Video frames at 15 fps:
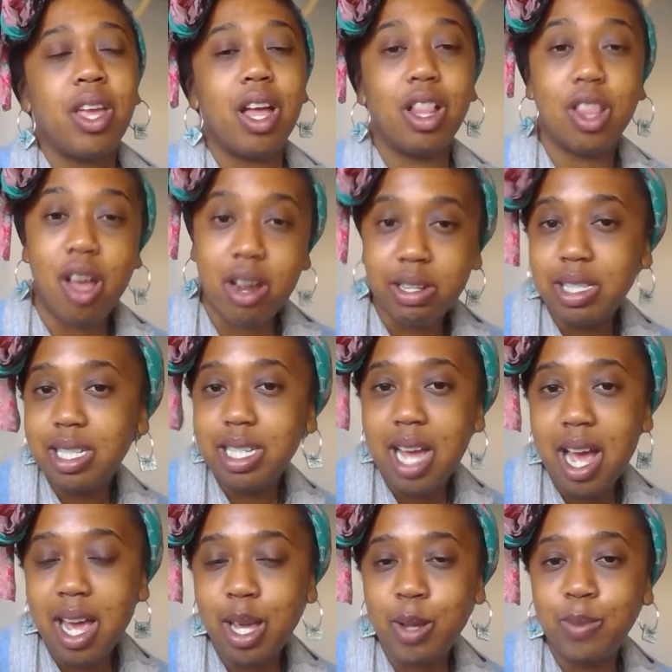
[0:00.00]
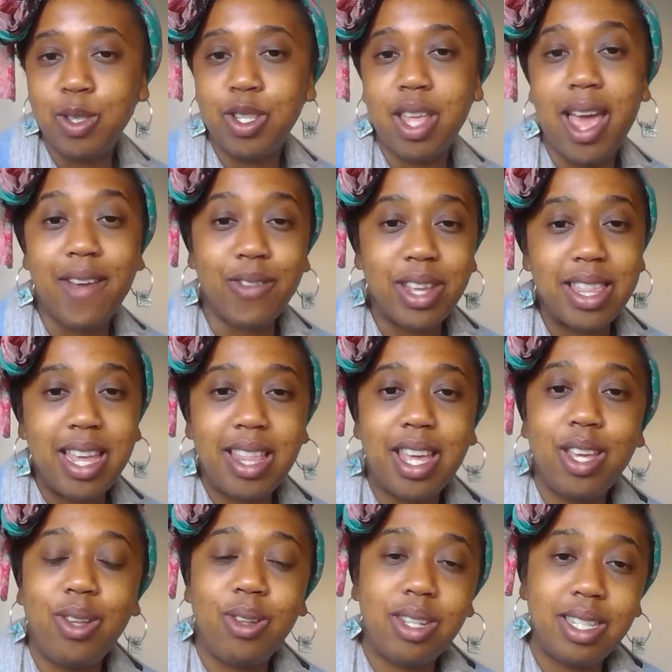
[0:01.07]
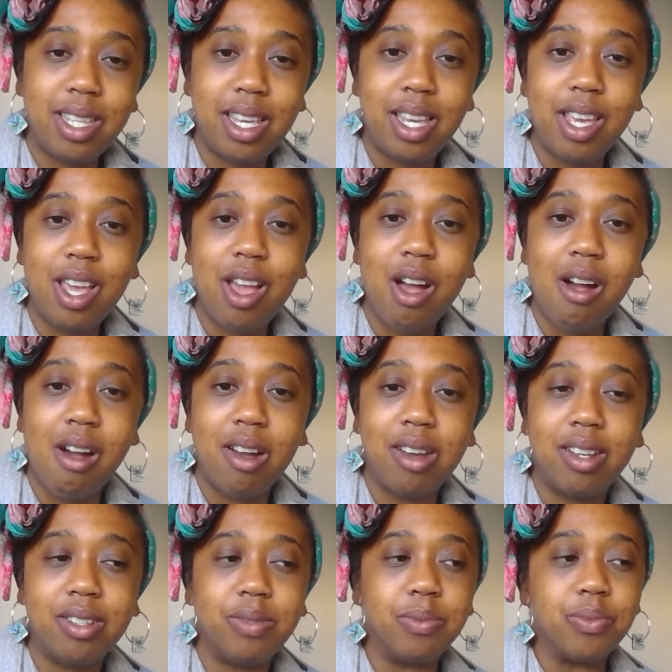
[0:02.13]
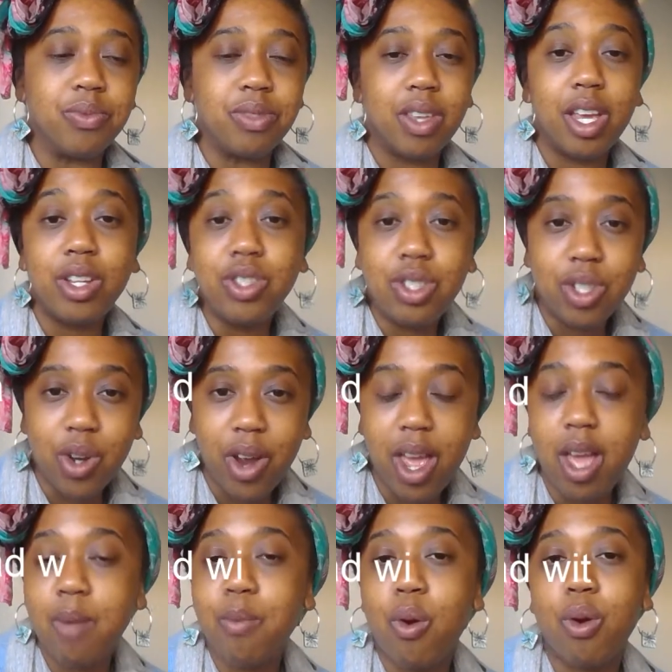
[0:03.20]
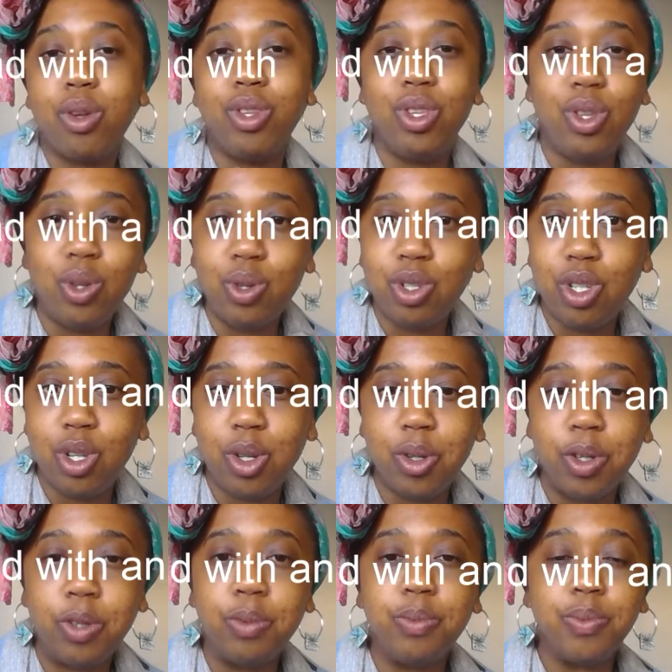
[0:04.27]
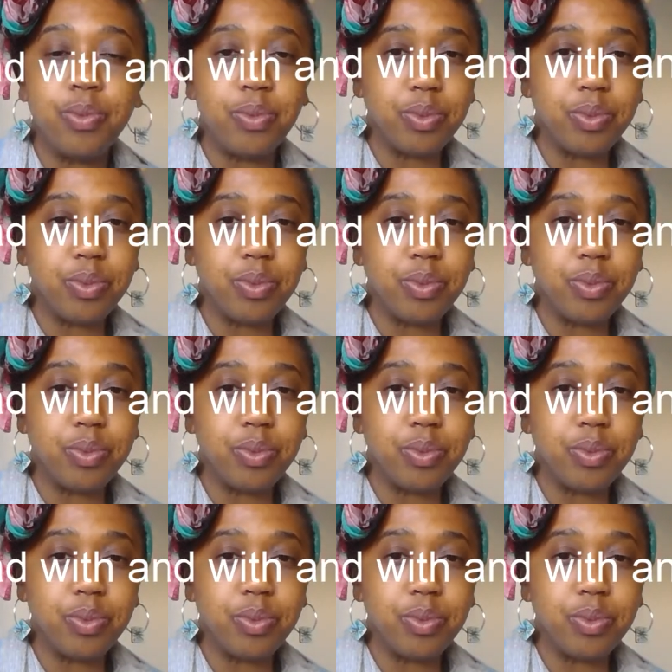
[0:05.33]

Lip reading: A lot of the times, everything that you see on Instagram or YouTube,